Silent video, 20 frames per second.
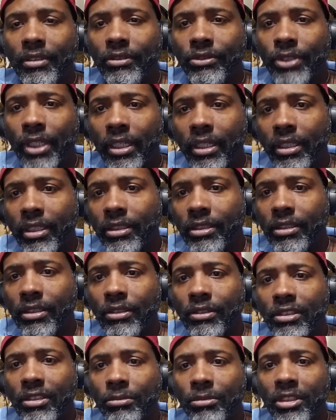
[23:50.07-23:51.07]
Try to get to
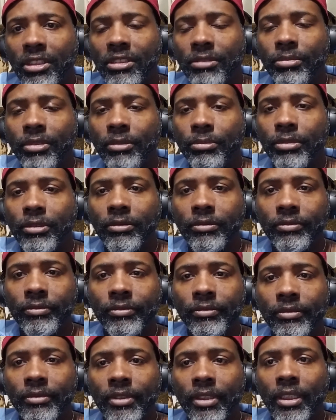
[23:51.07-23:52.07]
know some of these people.
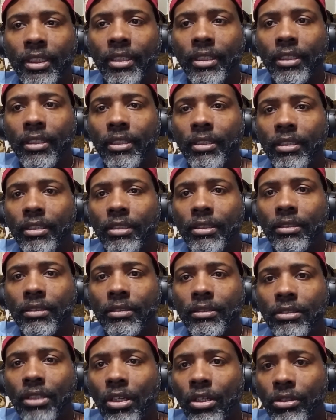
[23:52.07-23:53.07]

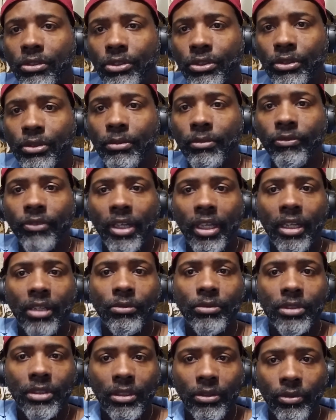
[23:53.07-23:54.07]
Talk to them, find out
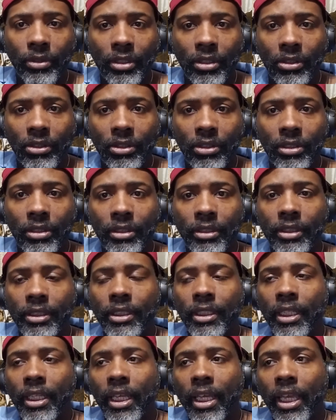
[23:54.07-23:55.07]
what's going on.
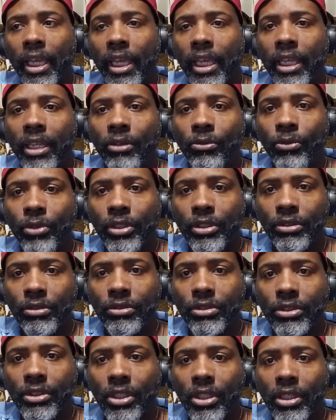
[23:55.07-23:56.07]
And when you
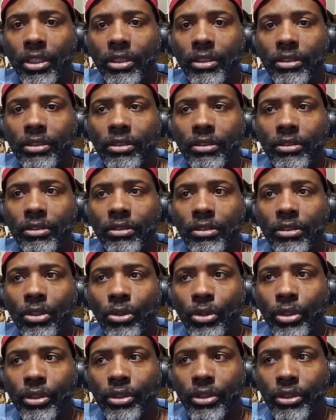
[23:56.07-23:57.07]
start
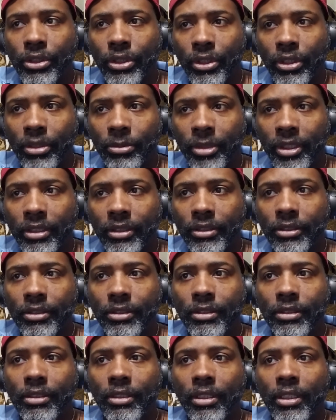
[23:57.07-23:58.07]
going to tournaments,
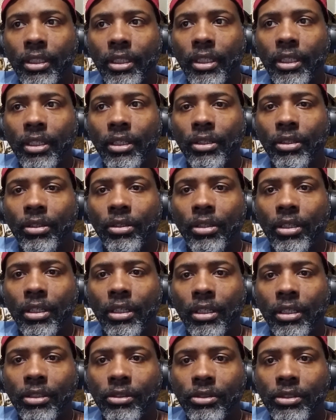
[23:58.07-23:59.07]

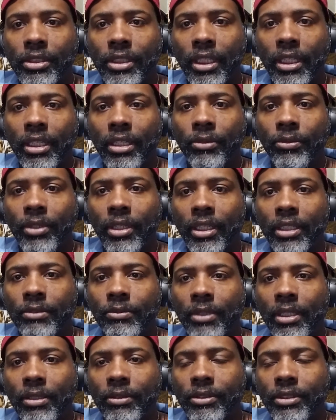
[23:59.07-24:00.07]
understand and realize
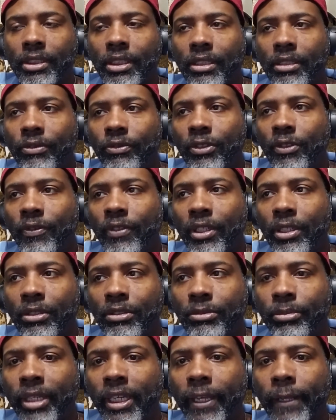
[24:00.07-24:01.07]
what I was saying a few
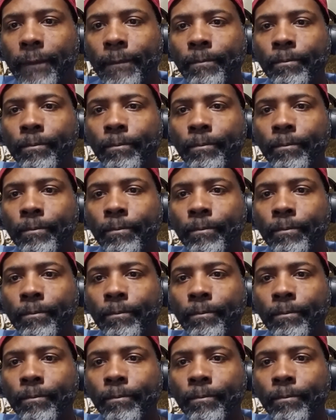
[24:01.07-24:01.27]
videos back.